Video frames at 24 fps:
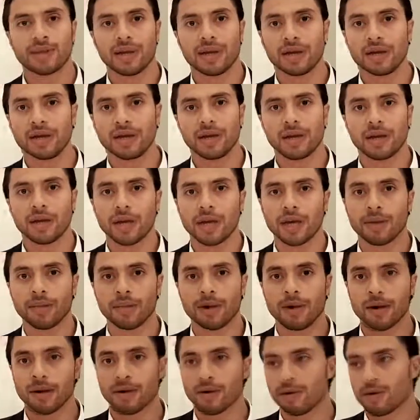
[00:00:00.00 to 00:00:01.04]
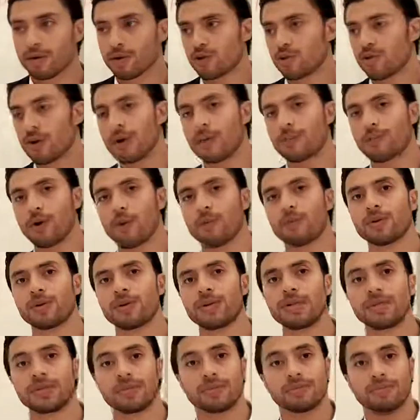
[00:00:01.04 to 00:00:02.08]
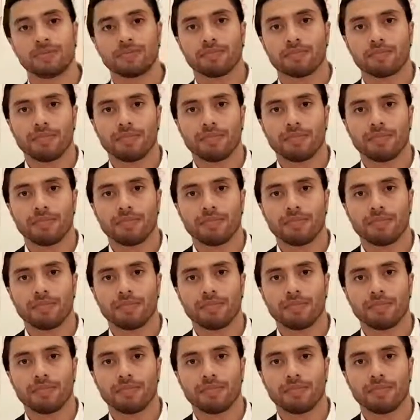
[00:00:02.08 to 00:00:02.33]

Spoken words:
like Emaar or Dubai Properties,